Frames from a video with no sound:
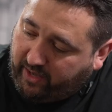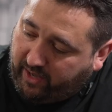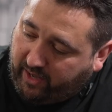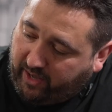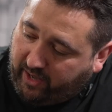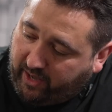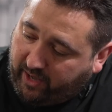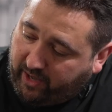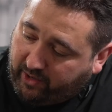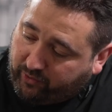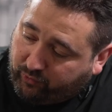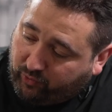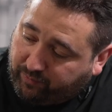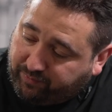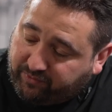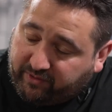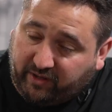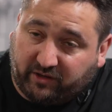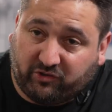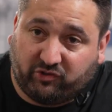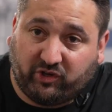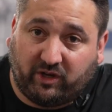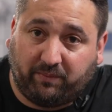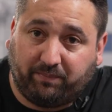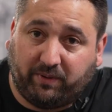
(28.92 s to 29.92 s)

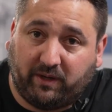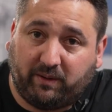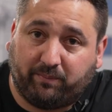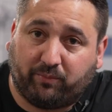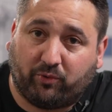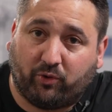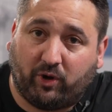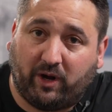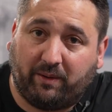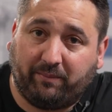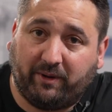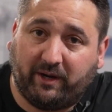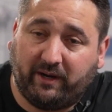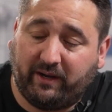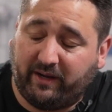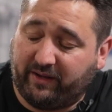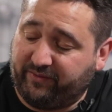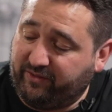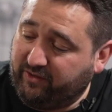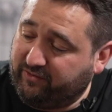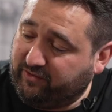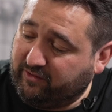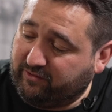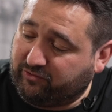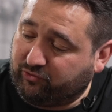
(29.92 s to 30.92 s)
Gripset GP primer,
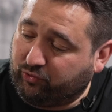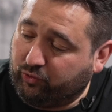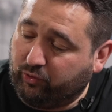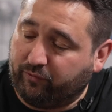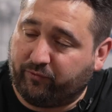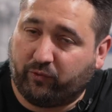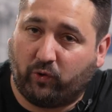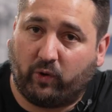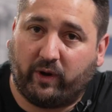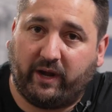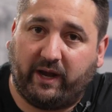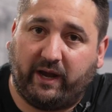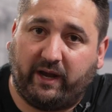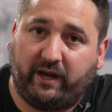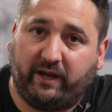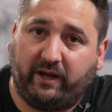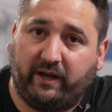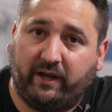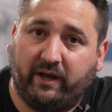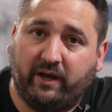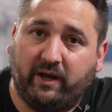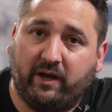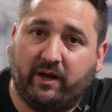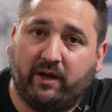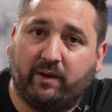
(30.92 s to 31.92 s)
and this is true for
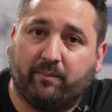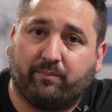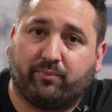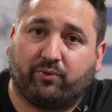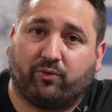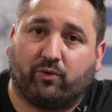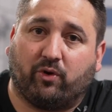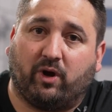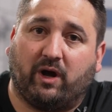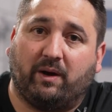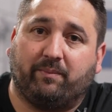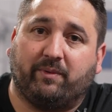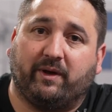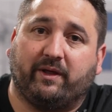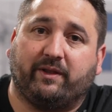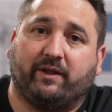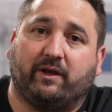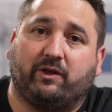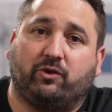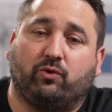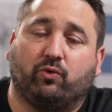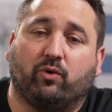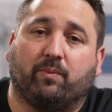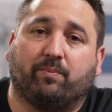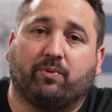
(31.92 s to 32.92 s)
any primer
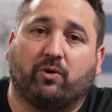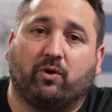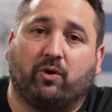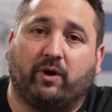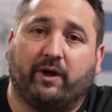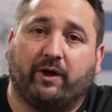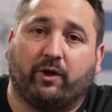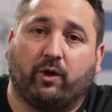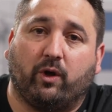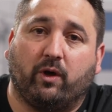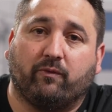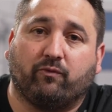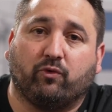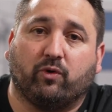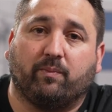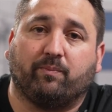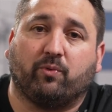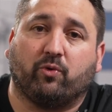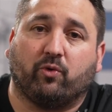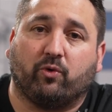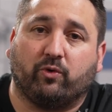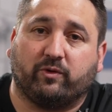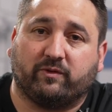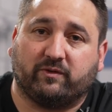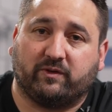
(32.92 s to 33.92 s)
that you're applying over a
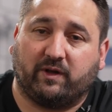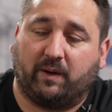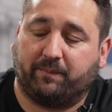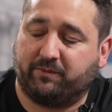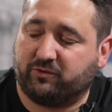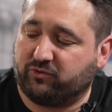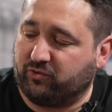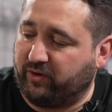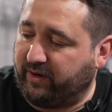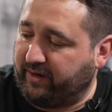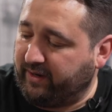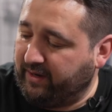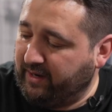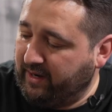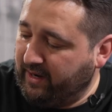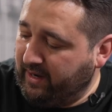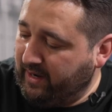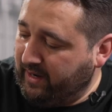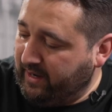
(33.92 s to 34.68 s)
porous substrate.